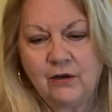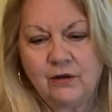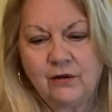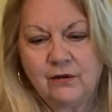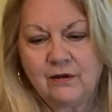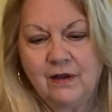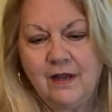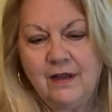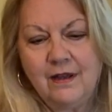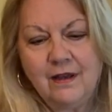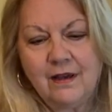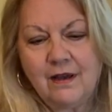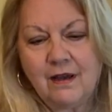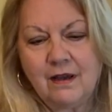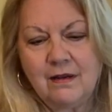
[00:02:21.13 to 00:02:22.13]
So,
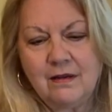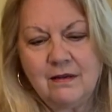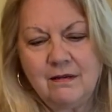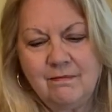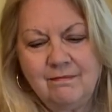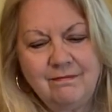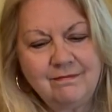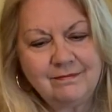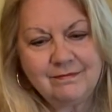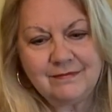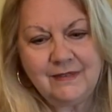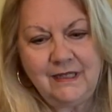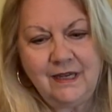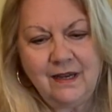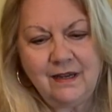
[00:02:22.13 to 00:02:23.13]
um,
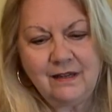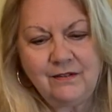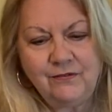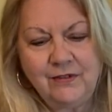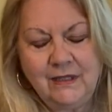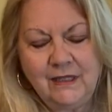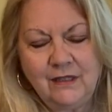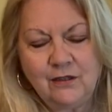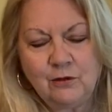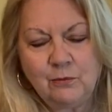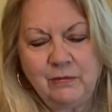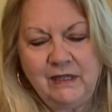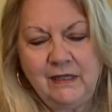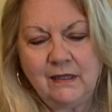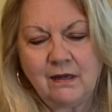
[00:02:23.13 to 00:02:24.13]
yeah, I feel like you're
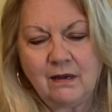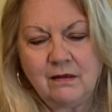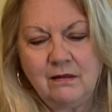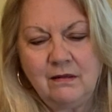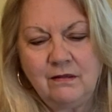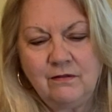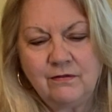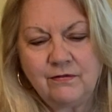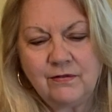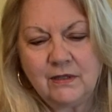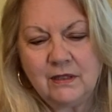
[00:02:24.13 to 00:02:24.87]
being kind of